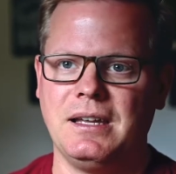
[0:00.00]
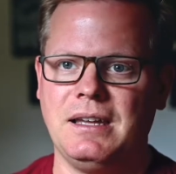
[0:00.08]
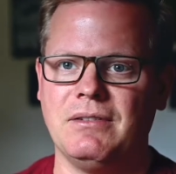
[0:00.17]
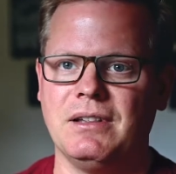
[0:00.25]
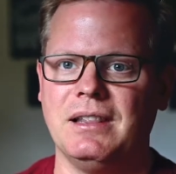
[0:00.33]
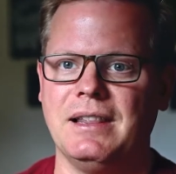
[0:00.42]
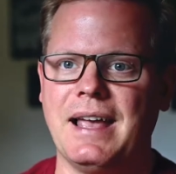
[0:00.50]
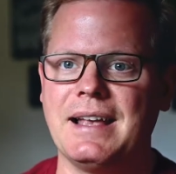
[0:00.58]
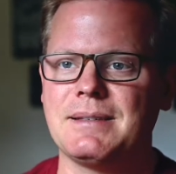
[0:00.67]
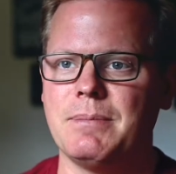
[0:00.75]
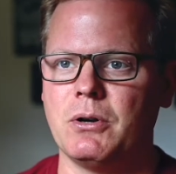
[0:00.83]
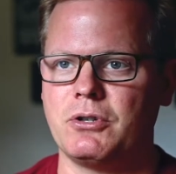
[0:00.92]
even
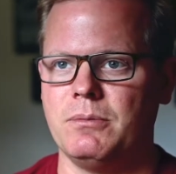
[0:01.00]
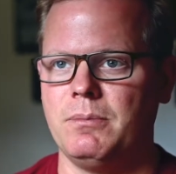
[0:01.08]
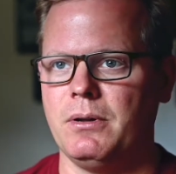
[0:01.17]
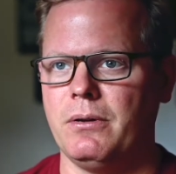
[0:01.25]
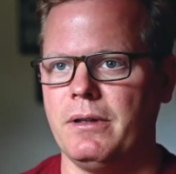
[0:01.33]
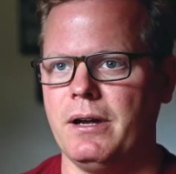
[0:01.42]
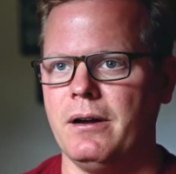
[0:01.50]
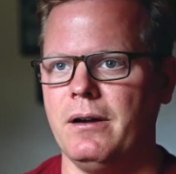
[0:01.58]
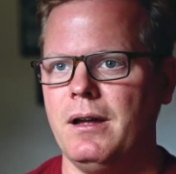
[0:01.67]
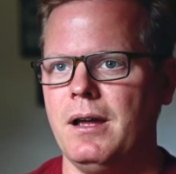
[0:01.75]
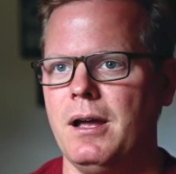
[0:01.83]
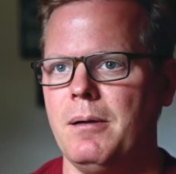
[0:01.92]
less motion blur there.
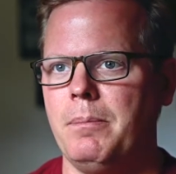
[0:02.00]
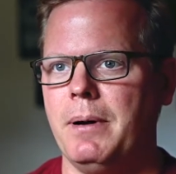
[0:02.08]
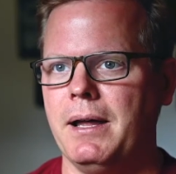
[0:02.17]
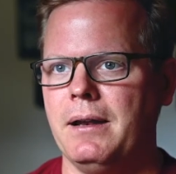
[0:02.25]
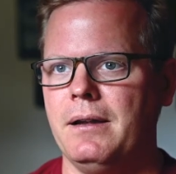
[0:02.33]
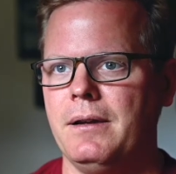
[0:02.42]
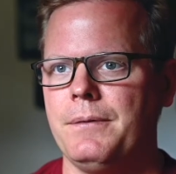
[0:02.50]
But